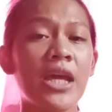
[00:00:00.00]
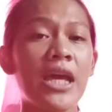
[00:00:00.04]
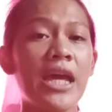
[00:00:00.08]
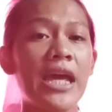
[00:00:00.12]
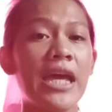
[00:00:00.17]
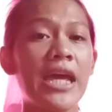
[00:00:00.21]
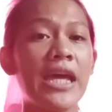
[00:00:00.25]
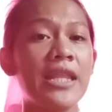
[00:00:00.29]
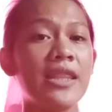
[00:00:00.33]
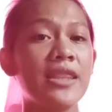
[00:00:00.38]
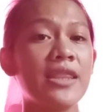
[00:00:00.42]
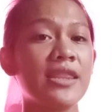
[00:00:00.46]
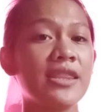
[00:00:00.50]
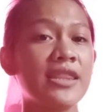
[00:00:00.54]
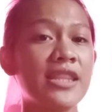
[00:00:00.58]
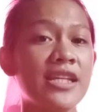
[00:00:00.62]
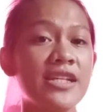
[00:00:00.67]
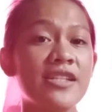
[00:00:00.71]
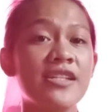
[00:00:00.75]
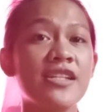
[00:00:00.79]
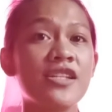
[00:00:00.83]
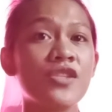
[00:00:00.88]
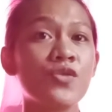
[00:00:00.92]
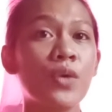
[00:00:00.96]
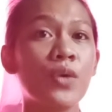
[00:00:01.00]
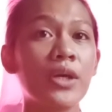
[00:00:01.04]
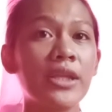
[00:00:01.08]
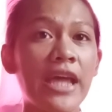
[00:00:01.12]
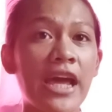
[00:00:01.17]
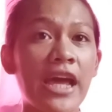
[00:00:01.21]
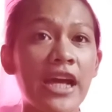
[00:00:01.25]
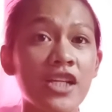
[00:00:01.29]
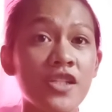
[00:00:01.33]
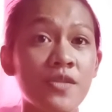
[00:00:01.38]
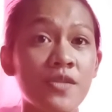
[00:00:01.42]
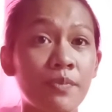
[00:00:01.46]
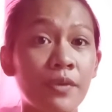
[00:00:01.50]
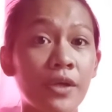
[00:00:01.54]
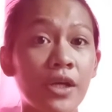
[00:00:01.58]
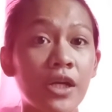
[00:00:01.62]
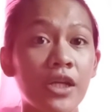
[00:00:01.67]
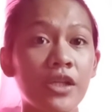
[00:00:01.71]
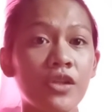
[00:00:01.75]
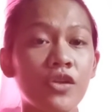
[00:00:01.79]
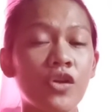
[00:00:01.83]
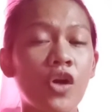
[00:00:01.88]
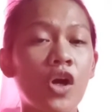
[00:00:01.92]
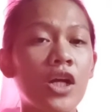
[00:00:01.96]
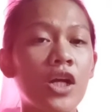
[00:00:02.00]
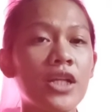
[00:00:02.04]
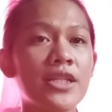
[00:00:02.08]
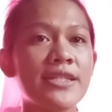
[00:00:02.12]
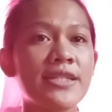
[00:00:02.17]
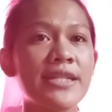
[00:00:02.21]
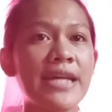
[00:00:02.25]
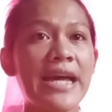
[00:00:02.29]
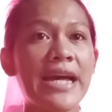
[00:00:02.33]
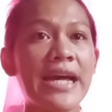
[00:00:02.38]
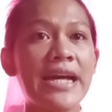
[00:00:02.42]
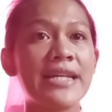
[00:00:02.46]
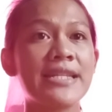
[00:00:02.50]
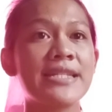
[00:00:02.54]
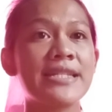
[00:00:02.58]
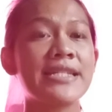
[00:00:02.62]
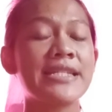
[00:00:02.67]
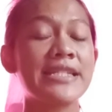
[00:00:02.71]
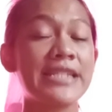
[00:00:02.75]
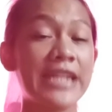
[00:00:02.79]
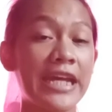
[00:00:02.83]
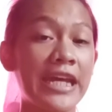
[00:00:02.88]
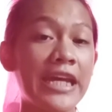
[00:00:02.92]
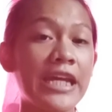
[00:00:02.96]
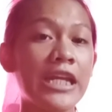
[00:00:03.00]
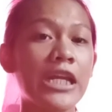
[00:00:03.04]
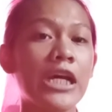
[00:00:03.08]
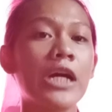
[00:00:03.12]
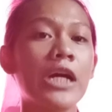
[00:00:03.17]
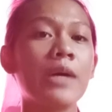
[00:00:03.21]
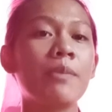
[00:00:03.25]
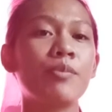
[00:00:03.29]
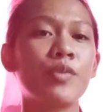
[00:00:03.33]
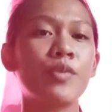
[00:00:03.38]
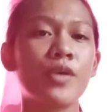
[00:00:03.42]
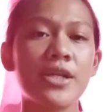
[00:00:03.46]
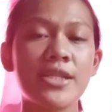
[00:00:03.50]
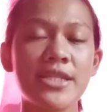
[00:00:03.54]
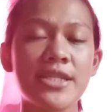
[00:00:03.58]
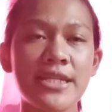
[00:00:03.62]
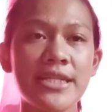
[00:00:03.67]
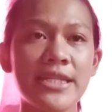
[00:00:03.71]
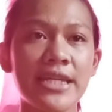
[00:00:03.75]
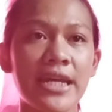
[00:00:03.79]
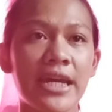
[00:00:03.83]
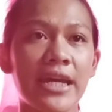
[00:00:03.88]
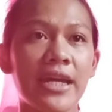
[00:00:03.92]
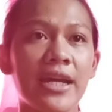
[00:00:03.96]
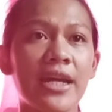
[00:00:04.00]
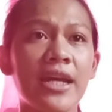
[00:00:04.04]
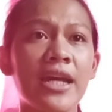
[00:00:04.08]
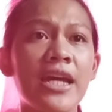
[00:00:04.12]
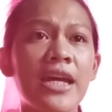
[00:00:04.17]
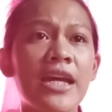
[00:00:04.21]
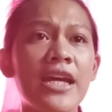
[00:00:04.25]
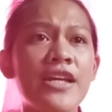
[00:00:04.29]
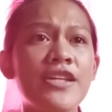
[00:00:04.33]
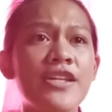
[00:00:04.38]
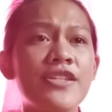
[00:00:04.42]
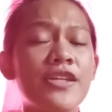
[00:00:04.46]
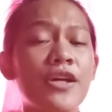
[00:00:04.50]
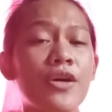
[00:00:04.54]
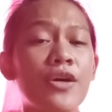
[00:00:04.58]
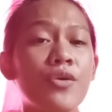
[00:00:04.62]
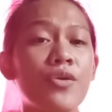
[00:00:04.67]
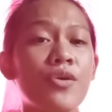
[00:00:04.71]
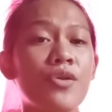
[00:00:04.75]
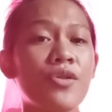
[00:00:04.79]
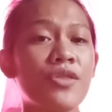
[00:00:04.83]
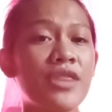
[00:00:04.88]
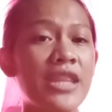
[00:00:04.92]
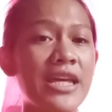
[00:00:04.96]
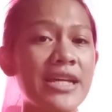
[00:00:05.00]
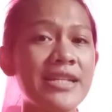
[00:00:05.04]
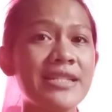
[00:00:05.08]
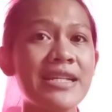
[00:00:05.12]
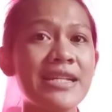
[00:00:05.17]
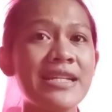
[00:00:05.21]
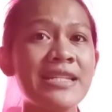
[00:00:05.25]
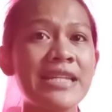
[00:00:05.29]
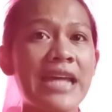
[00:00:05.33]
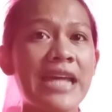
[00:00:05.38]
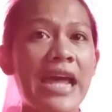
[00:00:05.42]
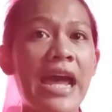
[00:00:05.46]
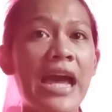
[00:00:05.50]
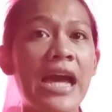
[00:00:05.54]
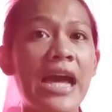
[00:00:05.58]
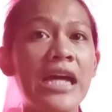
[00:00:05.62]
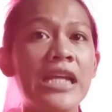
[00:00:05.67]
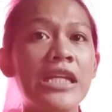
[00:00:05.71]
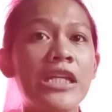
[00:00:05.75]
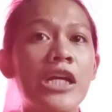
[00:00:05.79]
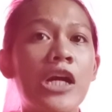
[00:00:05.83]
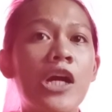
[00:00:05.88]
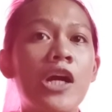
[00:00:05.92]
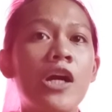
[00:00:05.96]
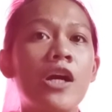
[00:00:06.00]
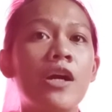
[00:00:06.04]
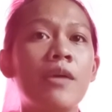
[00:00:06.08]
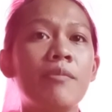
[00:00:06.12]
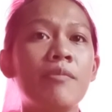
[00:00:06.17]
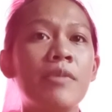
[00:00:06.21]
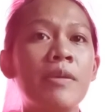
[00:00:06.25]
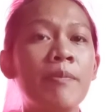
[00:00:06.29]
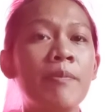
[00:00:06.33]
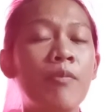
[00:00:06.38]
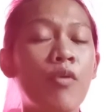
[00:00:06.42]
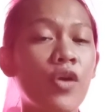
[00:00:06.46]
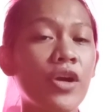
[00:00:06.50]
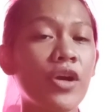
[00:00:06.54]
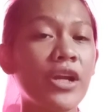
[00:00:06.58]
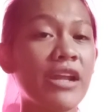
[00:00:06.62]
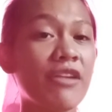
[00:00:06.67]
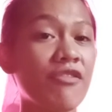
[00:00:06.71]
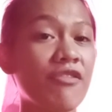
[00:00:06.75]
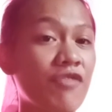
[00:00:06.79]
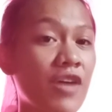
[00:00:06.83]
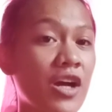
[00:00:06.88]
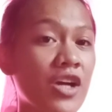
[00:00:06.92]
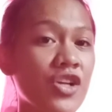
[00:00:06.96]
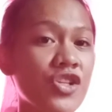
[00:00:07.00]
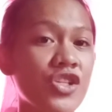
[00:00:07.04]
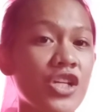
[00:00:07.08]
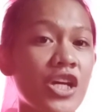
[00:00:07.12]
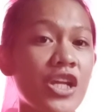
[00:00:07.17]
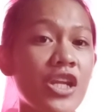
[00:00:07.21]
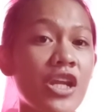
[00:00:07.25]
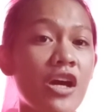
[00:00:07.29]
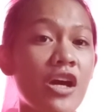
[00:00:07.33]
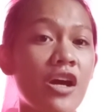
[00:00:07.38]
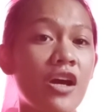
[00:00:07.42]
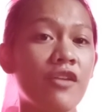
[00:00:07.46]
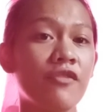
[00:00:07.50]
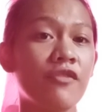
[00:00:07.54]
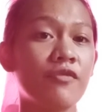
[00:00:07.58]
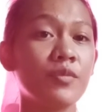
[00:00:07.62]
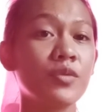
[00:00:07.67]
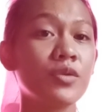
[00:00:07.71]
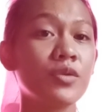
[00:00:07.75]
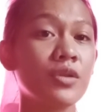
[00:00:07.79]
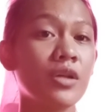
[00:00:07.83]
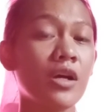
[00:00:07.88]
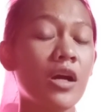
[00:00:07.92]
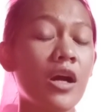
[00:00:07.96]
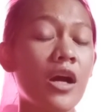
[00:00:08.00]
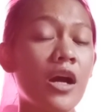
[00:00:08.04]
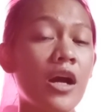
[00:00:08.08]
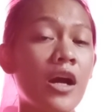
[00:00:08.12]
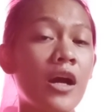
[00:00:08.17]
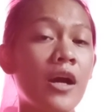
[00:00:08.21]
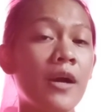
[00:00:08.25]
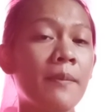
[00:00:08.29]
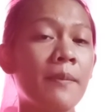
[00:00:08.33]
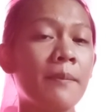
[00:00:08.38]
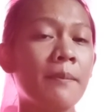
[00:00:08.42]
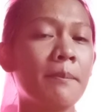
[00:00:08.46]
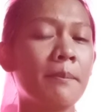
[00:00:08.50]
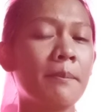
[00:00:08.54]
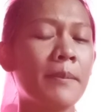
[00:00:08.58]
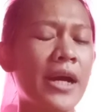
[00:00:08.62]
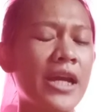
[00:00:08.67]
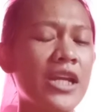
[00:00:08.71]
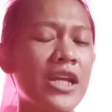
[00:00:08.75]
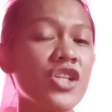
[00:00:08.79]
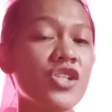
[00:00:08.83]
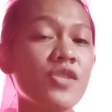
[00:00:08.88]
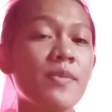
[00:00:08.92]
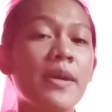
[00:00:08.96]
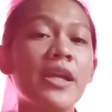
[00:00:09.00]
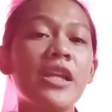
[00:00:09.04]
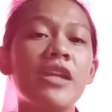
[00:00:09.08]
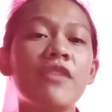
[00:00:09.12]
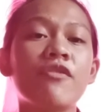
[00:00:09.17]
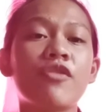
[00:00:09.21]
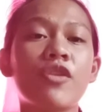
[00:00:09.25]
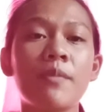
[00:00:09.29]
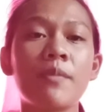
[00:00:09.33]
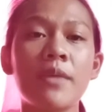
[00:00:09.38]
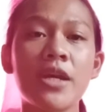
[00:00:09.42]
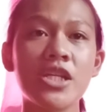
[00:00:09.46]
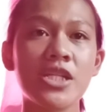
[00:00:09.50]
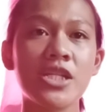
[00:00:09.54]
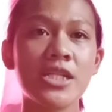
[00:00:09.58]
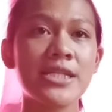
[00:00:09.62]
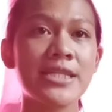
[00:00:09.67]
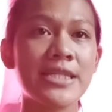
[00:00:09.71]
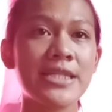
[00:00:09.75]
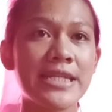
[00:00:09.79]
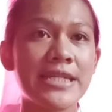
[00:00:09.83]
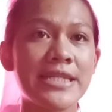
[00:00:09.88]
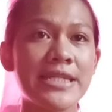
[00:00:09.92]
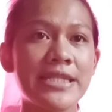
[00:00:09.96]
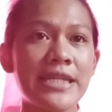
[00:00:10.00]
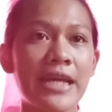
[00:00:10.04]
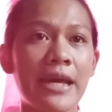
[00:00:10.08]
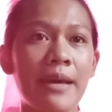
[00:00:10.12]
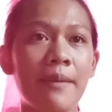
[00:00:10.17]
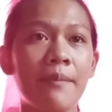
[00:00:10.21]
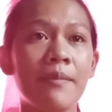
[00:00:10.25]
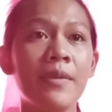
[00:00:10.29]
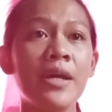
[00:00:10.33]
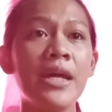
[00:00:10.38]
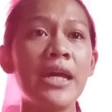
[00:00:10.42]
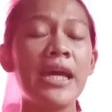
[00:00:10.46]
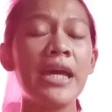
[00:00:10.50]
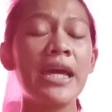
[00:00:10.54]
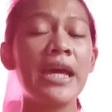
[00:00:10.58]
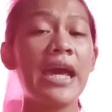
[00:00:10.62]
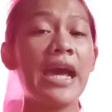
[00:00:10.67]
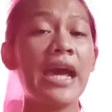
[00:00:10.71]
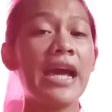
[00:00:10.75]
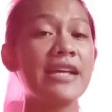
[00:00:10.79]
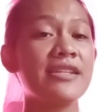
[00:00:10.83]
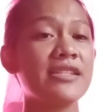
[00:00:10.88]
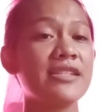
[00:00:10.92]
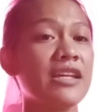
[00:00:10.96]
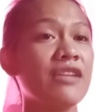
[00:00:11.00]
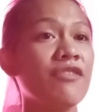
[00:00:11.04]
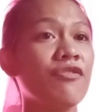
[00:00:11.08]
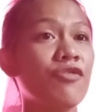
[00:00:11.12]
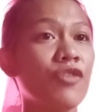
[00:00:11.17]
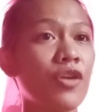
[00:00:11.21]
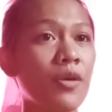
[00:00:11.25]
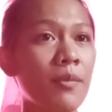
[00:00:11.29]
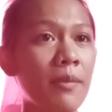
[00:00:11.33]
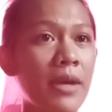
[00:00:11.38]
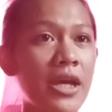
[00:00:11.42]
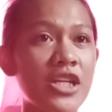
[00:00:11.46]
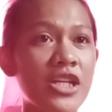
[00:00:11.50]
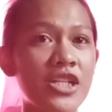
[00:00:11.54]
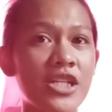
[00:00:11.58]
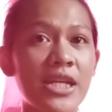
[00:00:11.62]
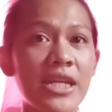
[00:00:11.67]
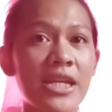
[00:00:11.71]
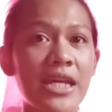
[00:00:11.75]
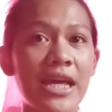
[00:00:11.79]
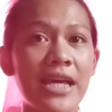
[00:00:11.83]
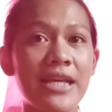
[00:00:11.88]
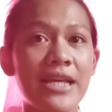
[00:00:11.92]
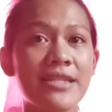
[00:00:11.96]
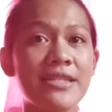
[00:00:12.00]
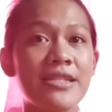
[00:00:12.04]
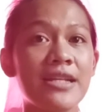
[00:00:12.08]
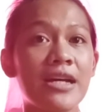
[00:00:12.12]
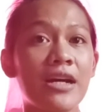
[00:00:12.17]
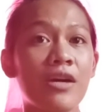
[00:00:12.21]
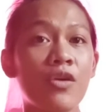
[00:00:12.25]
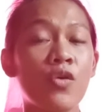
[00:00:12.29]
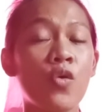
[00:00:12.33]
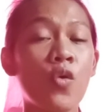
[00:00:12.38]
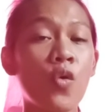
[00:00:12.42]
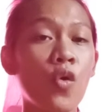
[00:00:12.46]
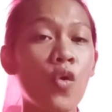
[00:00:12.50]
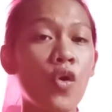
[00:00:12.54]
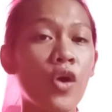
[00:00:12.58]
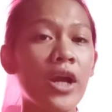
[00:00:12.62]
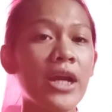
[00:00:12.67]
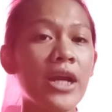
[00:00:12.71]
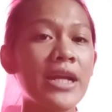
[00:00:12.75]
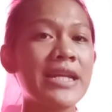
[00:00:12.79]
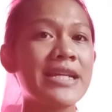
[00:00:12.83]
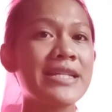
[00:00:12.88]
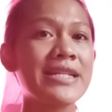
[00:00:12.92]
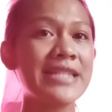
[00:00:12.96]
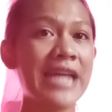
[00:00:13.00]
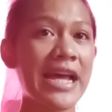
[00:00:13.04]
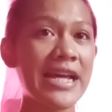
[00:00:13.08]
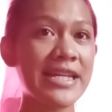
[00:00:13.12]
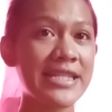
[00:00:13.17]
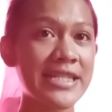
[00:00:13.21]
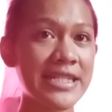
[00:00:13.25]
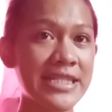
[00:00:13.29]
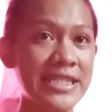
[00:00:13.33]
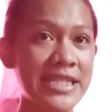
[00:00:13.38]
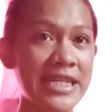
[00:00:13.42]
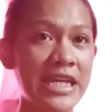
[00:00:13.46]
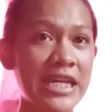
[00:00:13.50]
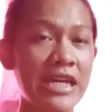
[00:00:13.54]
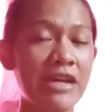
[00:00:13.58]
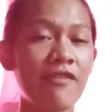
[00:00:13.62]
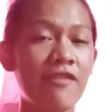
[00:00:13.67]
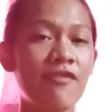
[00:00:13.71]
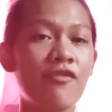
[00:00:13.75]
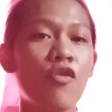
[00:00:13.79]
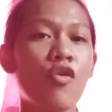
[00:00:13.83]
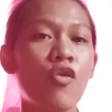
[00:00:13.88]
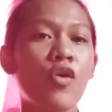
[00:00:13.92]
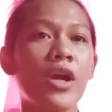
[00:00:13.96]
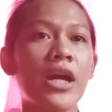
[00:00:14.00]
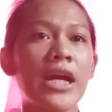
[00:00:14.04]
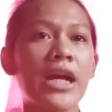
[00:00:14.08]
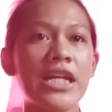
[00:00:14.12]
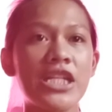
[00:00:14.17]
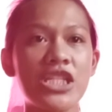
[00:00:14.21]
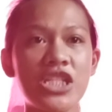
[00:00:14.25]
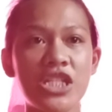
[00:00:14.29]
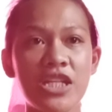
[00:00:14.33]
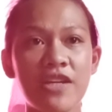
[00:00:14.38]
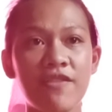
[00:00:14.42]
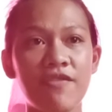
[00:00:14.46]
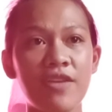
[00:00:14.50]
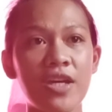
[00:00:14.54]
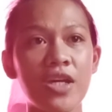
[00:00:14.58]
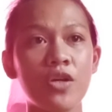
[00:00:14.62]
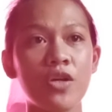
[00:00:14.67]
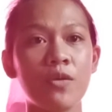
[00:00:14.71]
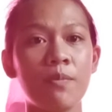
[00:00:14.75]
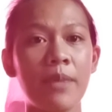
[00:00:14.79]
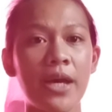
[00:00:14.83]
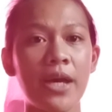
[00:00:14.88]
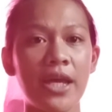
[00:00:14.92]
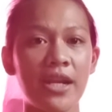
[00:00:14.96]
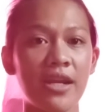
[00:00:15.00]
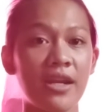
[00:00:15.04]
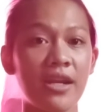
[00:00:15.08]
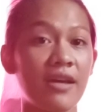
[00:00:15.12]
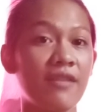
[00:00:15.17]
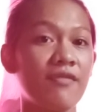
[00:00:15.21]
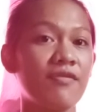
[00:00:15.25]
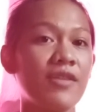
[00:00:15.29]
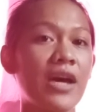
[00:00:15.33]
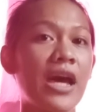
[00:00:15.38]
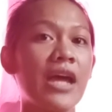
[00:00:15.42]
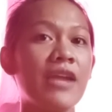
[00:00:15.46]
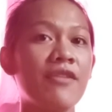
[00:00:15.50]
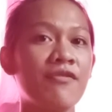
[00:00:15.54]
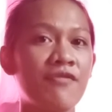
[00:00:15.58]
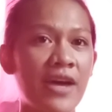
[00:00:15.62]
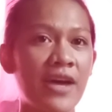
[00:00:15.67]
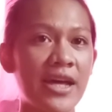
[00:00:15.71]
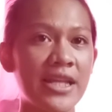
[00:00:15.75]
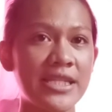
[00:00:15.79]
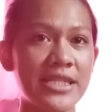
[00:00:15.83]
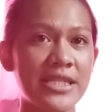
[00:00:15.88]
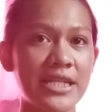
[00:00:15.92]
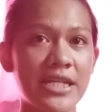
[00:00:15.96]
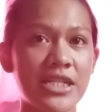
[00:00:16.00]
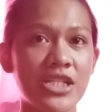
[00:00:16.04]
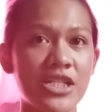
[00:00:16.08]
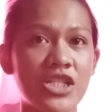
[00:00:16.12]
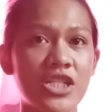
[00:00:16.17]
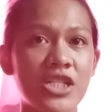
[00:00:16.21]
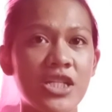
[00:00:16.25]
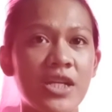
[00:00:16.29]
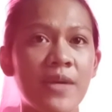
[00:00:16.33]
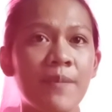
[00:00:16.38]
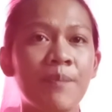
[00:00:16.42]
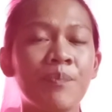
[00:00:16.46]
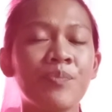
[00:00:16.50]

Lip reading: And this is what expert calls as data processing. So this is an important function of management information system, as information is the core necessity for achieving competitive advantage.